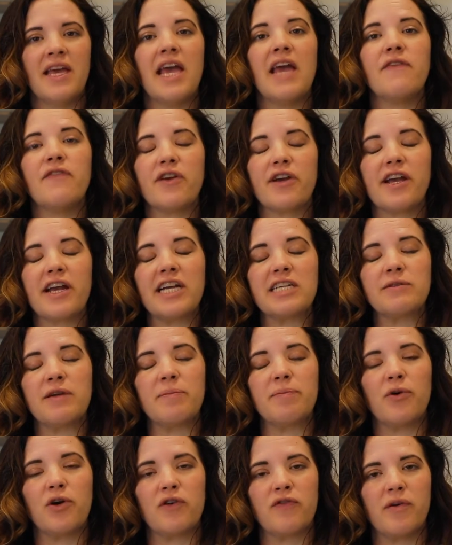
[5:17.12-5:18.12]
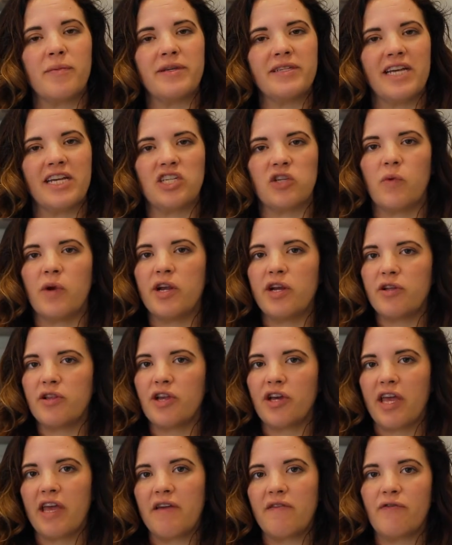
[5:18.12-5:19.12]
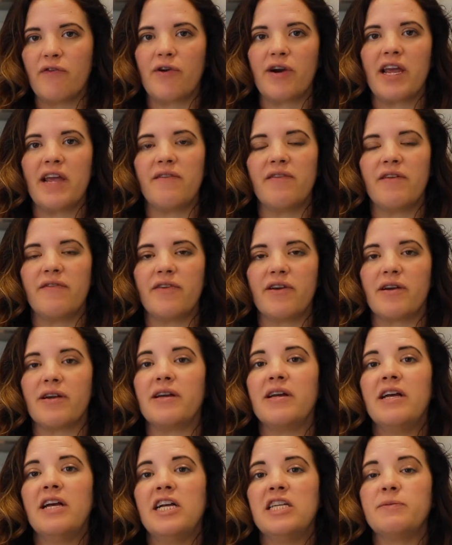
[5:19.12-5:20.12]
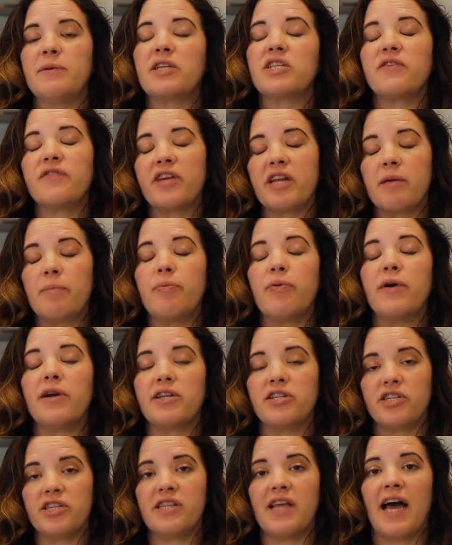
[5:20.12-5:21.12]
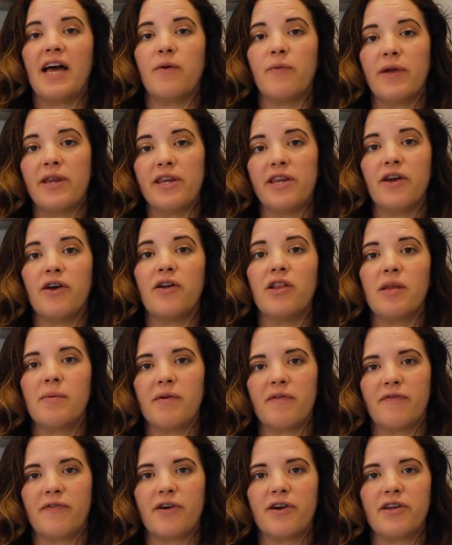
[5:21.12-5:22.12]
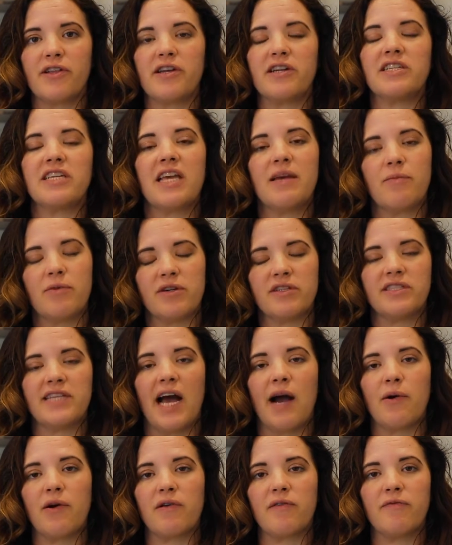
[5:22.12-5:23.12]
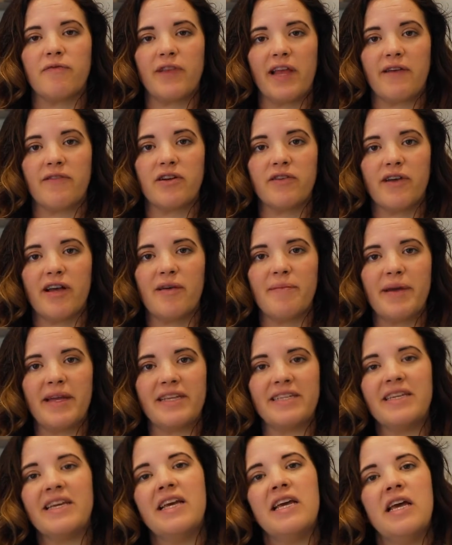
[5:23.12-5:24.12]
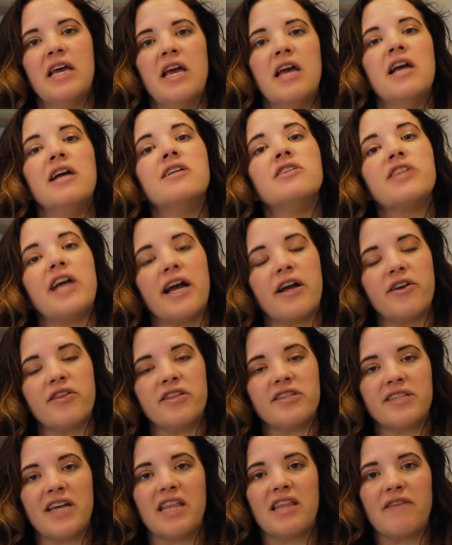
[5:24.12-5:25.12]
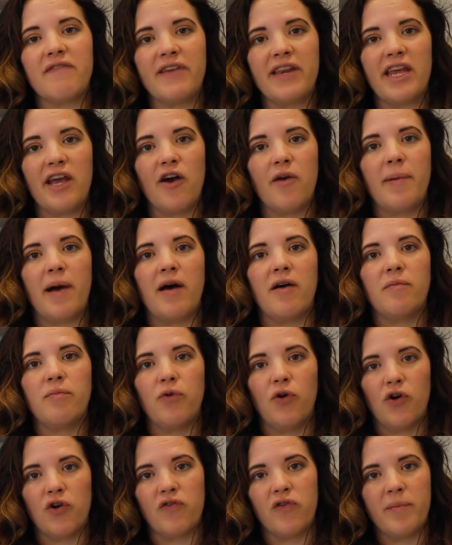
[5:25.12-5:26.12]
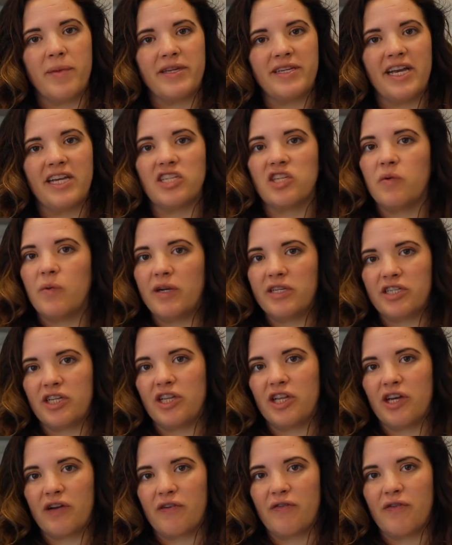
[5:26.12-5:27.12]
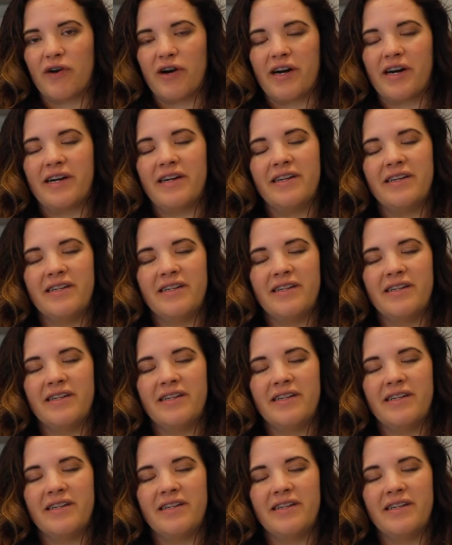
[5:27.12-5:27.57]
If you're curious about bulk fermentation, what you're looking for, especially if you're going to push that window a little bit further to get more sour flavor development, check out this other video about bulk fermentation, what to look for.